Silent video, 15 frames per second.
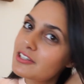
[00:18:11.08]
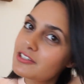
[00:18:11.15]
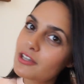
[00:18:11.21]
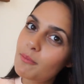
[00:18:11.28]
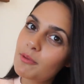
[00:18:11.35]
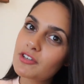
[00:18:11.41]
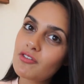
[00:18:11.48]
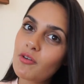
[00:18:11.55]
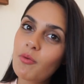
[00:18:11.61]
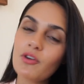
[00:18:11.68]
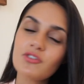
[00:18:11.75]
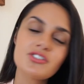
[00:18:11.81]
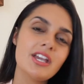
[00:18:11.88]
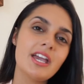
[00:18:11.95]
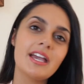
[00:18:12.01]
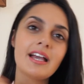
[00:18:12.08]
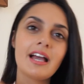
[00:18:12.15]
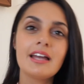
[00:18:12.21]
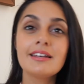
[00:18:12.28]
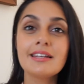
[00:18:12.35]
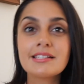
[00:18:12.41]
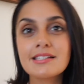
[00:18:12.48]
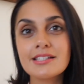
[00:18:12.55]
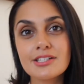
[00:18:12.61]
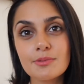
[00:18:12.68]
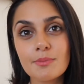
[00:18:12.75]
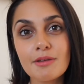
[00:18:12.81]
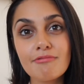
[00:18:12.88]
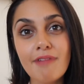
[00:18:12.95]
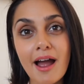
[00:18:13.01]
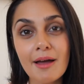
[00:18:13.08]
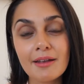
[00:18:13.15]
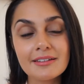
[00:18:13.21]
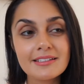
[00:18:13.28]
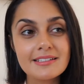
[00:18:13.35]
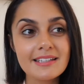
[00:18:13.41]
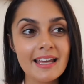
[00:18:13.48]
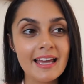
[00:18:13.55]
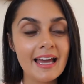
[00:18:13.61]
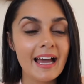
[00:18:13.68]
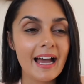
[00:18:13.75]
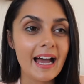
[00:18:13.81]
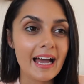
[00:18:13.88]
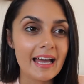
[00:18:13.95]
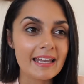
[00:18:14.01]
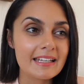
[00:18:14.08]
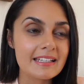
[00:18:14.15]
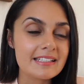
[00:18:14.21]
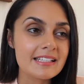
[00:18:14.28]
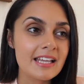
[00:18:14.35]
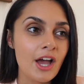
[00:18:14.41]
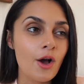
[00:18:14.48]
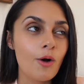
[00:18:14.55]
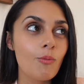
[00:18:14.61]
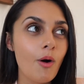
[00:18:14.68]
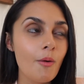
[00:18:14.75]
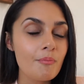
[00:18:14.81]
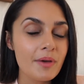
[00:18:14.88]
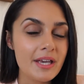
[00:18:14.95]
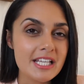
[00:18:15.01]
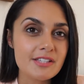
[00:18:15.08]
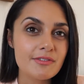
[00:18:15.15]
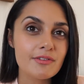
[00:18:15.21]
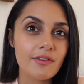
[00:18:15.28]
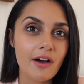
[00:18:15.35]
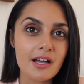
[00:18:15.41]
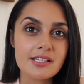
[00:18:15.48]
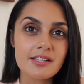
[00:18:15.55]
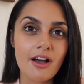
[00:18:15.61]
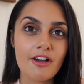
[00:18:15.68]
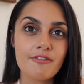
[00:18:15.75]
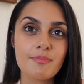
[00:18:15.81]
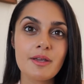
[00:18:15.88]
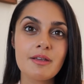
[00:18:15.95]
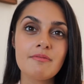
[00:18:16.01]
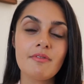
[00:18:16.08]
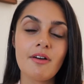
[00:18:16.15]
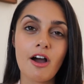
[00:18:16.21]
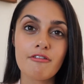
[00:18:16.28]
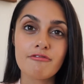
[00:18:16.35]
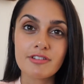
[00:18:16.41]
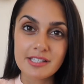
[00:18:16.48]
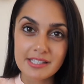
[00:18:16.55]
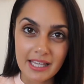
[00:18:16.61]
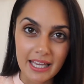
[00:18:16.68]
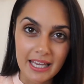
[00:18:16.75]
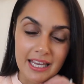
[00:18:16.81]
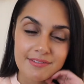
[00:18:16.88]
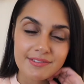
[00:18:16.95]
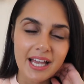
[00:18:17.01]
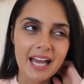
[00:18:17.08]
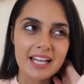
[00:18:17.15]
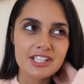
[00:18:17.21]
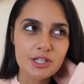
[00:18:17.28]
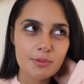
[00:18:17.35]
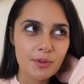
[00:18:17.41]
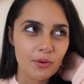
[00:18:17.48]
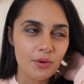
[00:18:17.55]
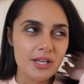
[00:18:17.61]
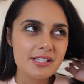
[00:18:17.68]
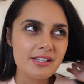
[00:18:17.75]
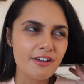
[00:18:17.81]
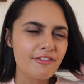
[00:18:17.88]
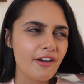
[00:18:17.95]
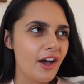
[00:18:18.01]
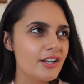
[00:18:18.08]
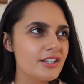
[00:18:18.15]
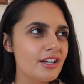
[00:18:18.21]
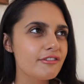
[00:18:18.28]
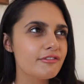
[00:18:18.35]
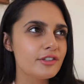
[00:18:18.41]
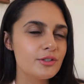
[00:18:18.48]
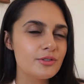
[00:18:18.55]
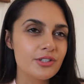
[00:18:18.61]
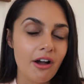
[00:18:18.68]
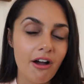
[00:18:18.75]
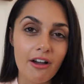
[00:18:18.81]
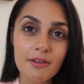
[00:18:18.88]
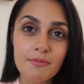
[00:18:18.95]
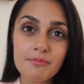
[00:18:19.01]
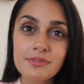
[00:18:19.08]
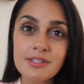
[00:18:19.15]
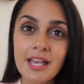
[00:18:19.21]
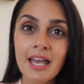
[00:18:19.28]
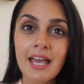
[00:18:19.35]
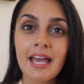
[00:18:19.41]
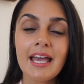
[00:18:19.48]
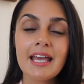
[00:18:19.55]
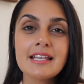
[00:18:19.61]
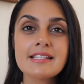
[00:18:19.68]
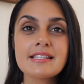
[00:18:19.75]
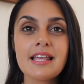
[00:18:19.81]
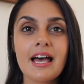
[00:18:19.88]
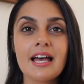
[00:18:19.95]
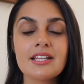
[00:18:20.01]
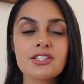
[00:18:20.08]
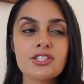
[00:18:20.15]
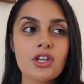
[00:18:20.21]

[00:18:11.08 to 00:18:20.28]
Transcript: you so much for watching and listening to me rant. And one piece of advice I've received, and to be honest, I've heard it a few times, is that